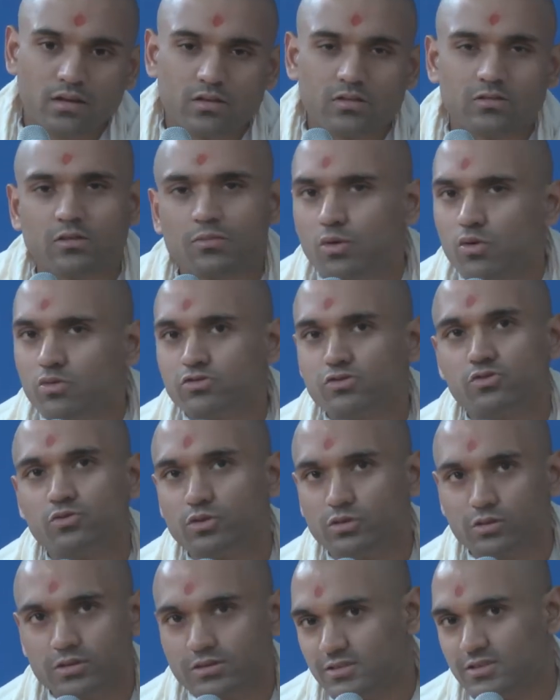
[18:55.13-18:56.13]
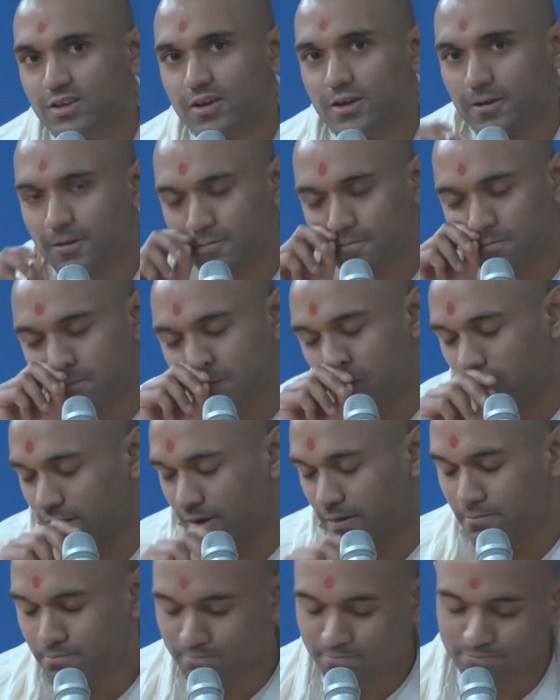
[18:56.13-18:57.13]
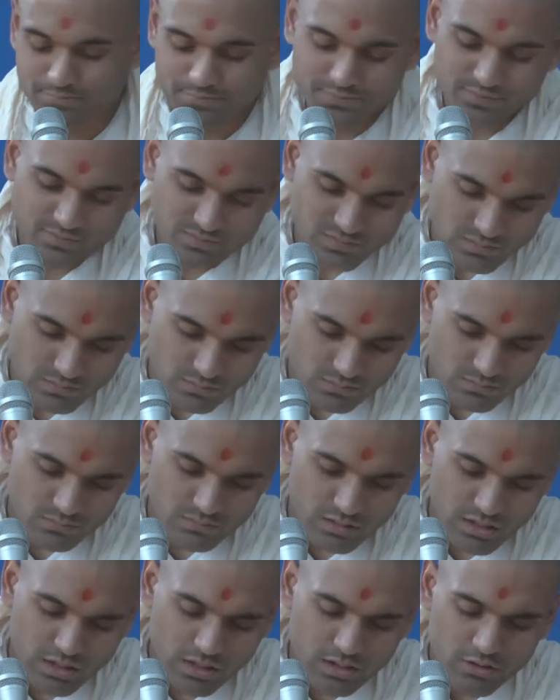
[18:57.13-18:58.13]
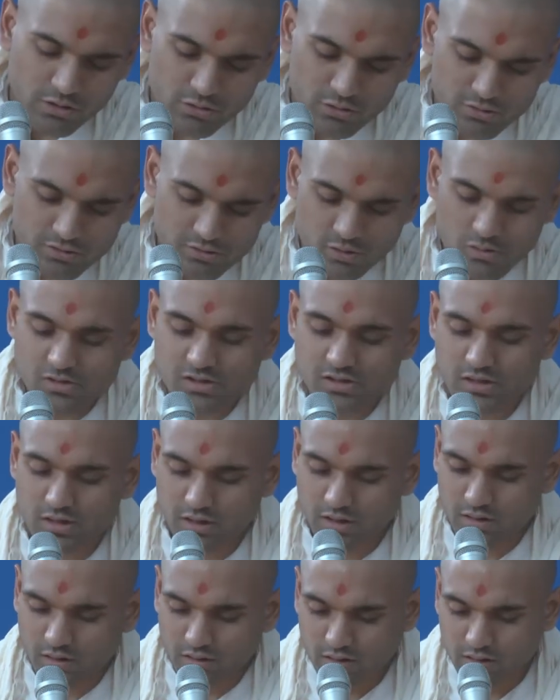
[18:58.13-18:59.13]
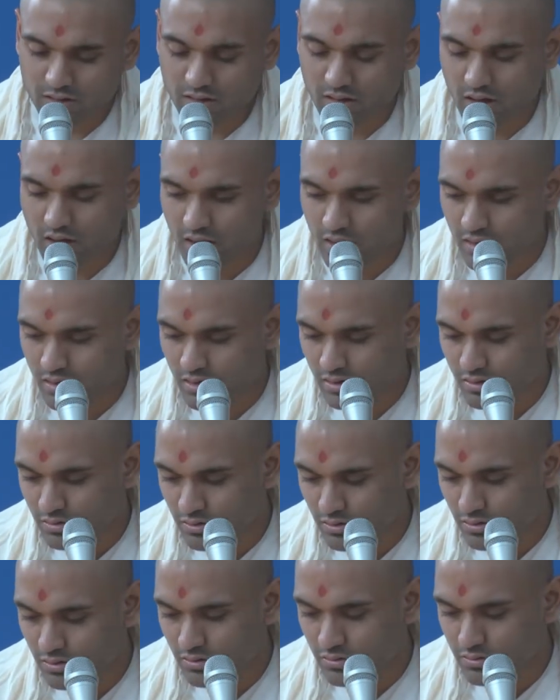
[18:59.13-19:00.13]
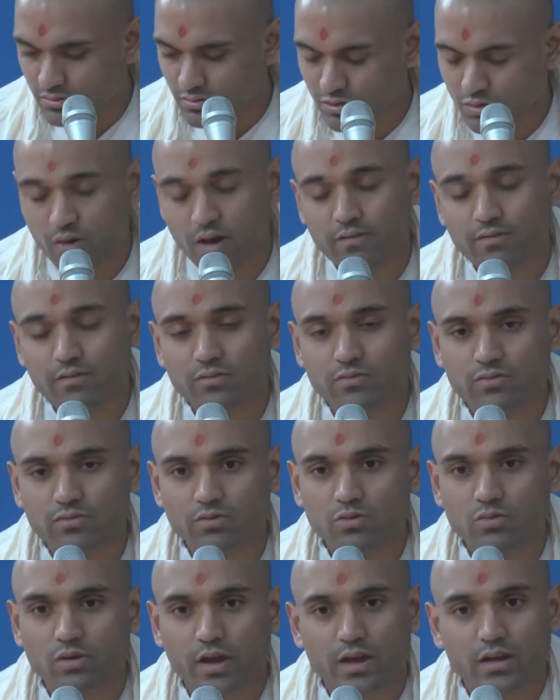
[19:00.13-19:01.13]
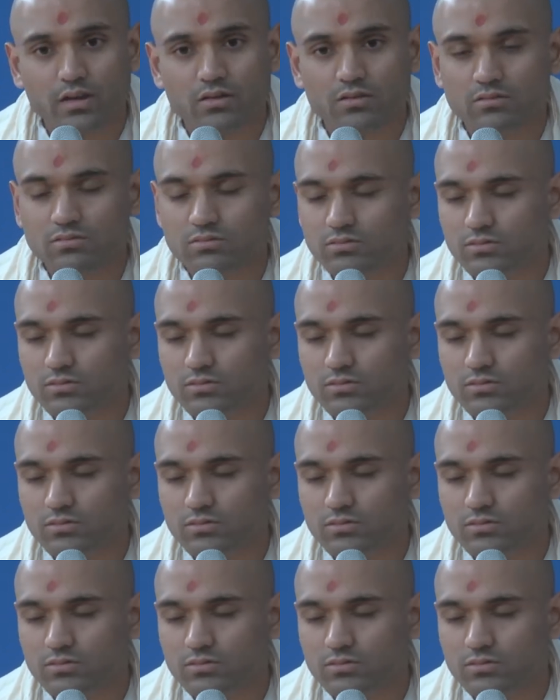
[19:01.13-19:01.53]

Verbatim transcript: Suppose you're really sick, okay? and you're so sick that you have a flu and